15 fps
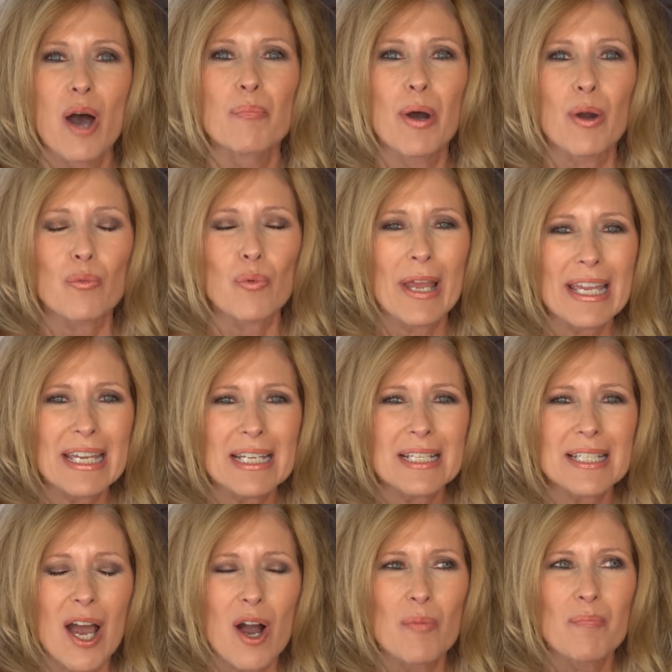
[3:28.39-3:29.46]
But
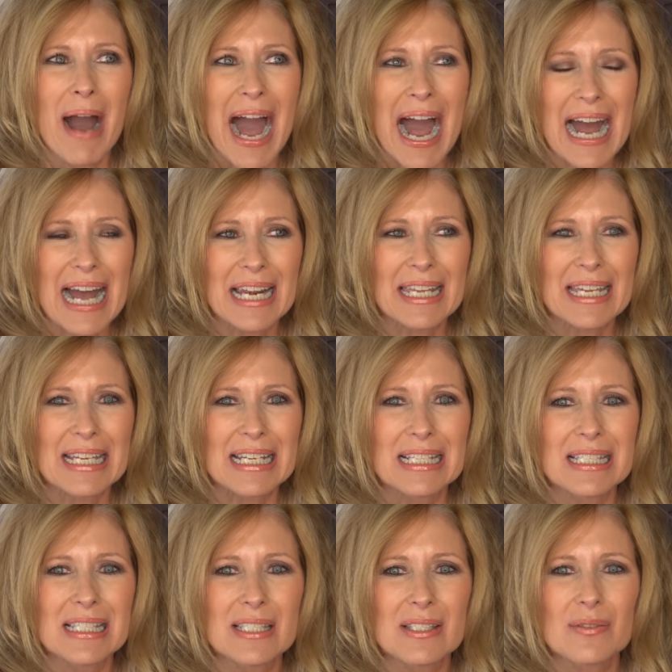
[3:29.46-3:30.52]
red on my
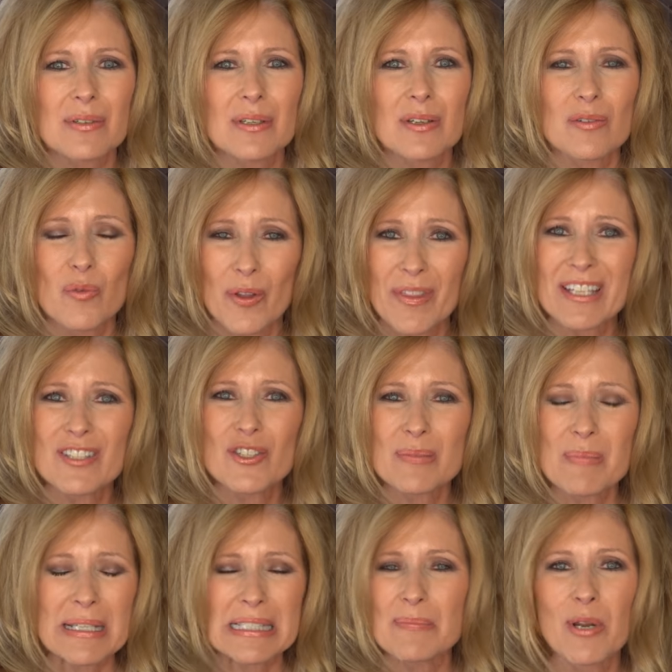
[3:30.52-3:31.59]
eyelids, well, that
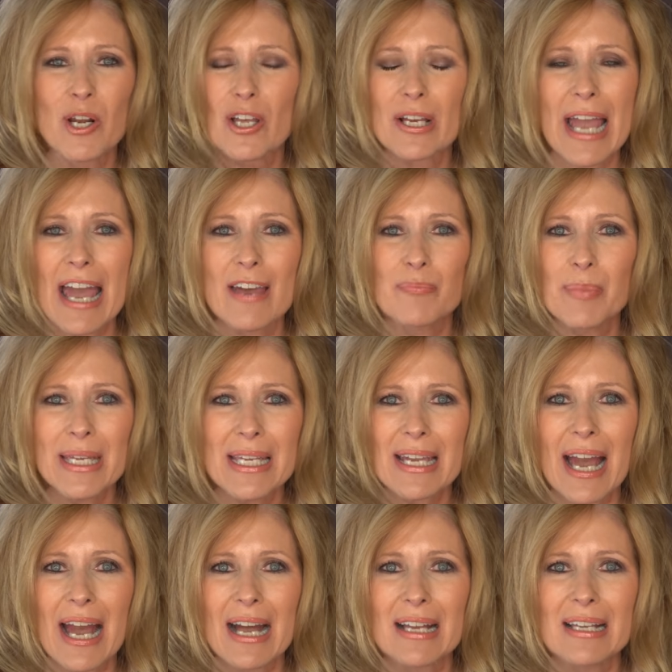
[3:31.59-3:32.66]
just makes me look, I have pink
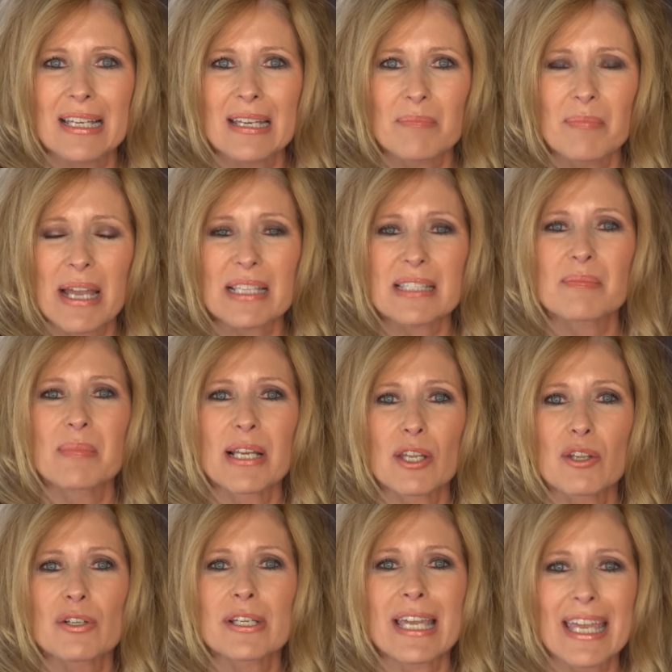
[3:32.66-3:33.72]
eye. It makes me
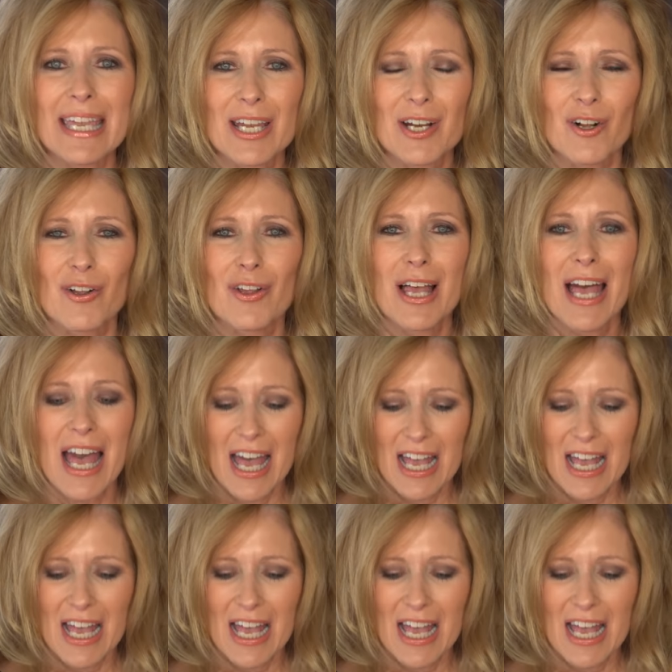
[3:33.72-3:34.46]
look ill.